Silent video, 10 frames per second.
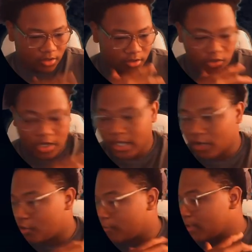So I ain't
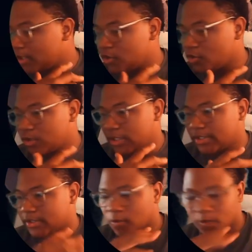gonna really do
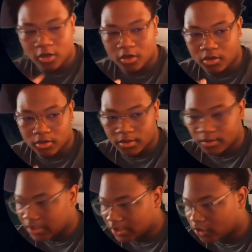it so long.
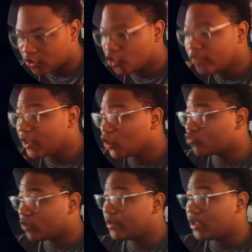So 2 videos
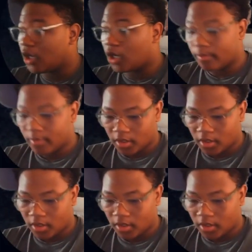will be up.